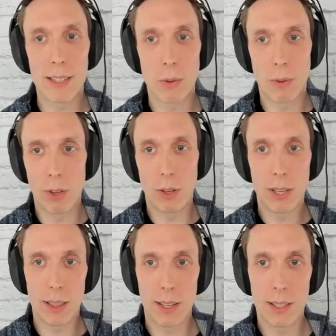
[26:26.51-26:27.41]
So if you
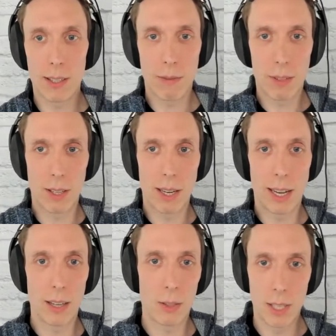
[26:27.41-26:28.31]
look at the
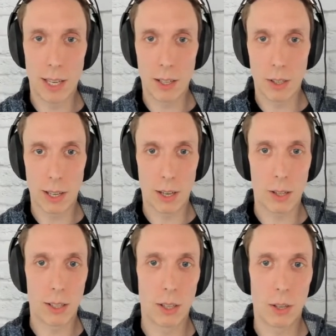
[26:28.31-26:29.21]
data, so if you take a look at
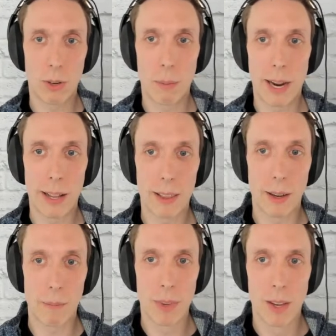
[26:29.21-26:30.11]
clear career
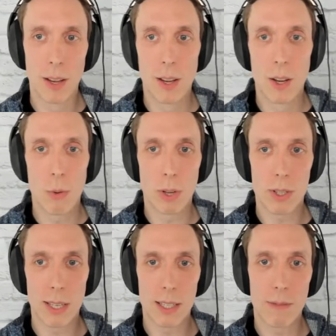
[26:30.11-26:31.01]
pathing, what
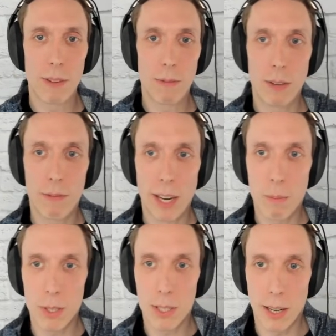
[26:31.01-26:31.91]
you'll see is
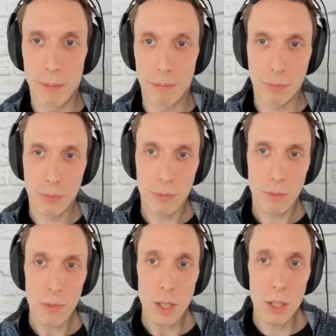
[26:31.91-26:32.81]
55%
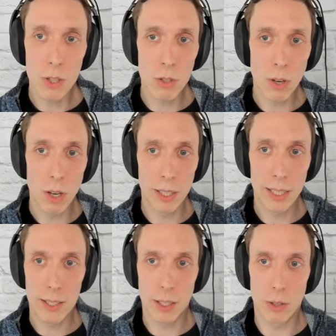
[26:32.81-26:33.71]
strongly
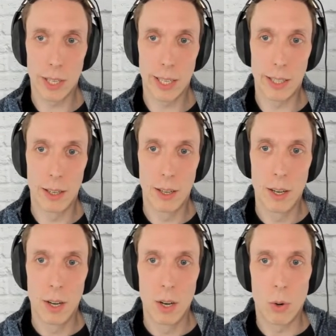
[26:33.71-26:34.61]
disagreed
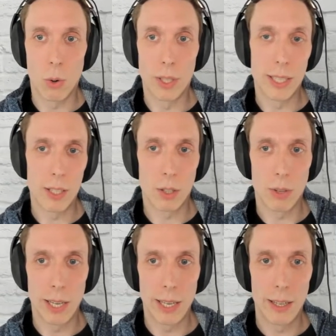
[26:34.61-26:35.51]

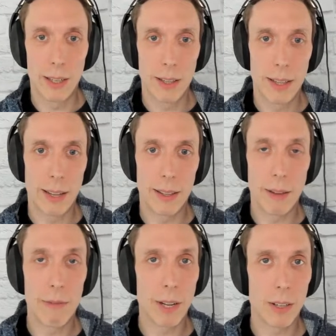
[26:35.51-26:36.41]
that
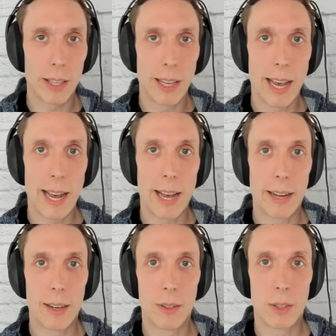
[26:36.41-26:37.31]
they felt like they
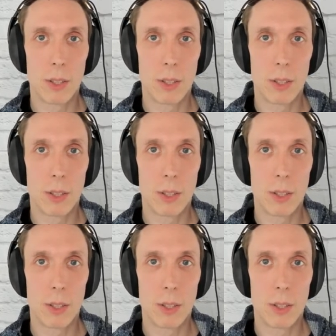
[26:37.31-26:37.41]
had